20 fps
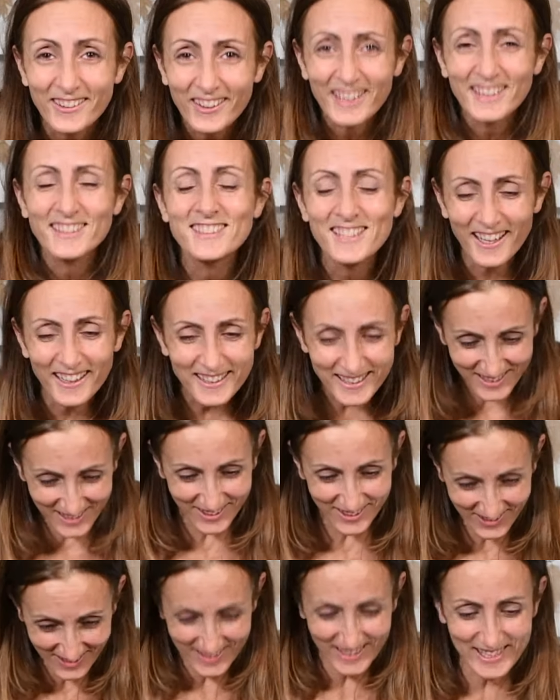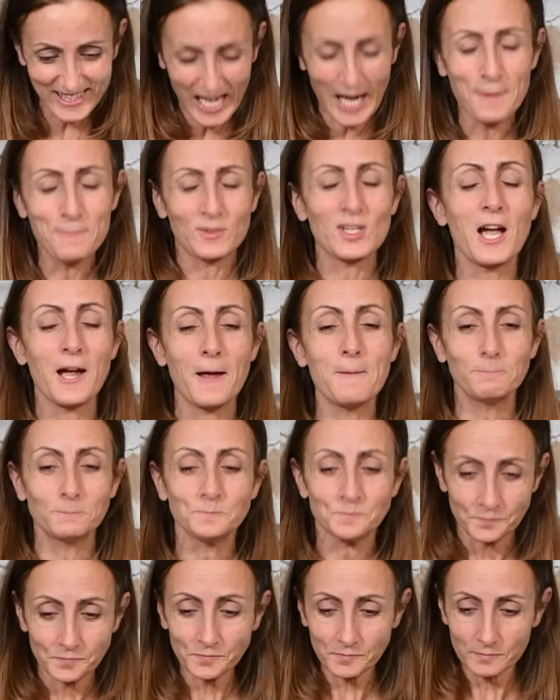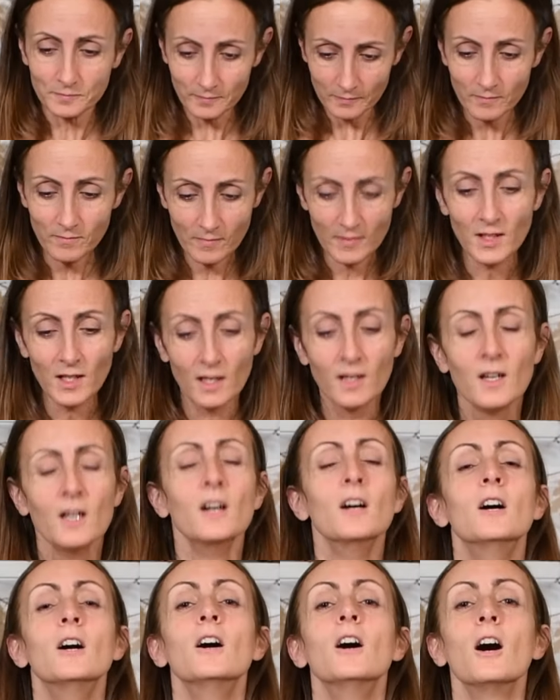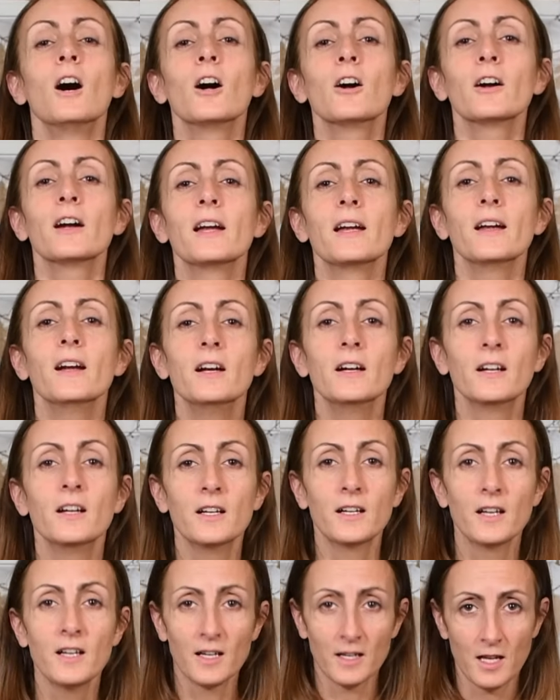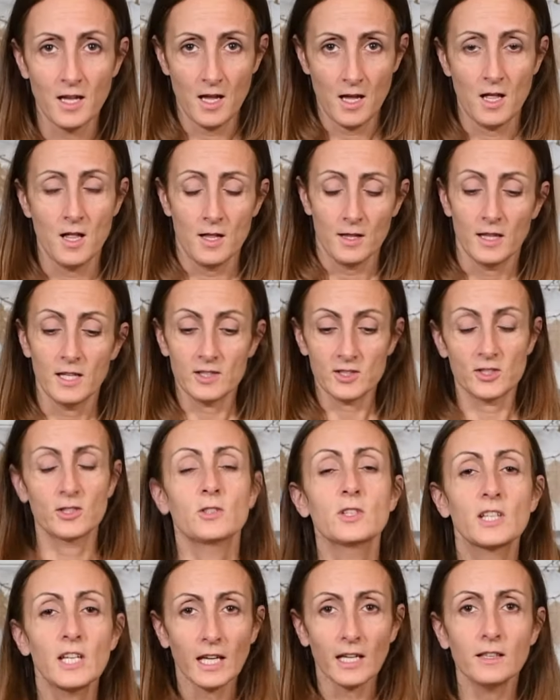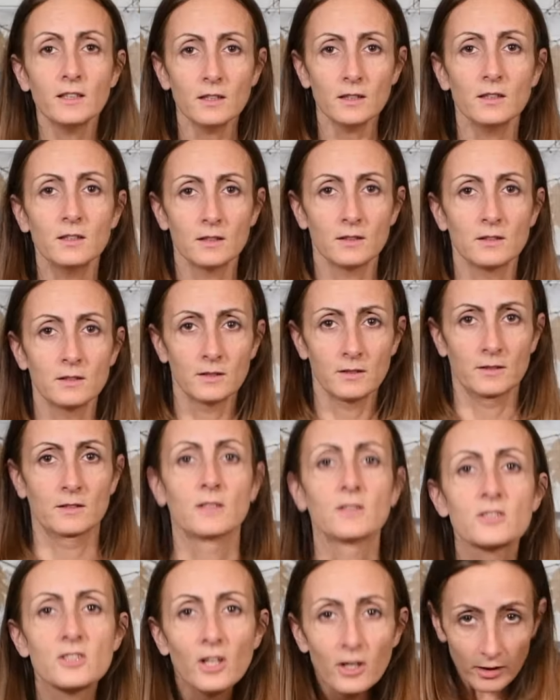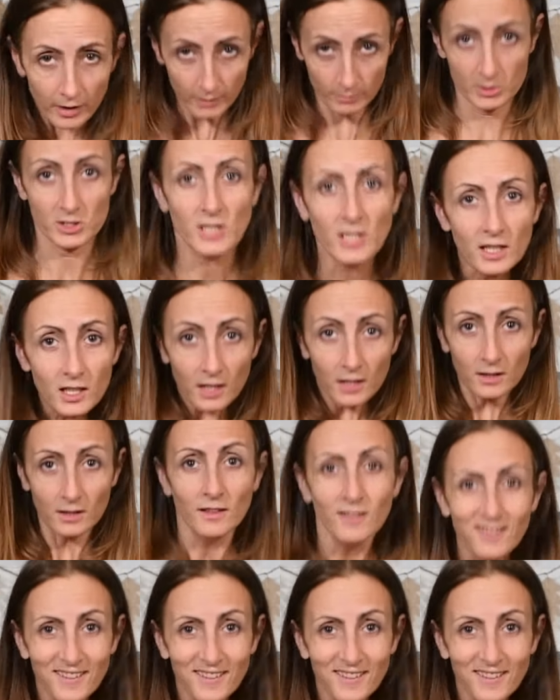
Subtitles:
it and talk to you at the same time. All right, let's do it again. Sorry, I'm shaking.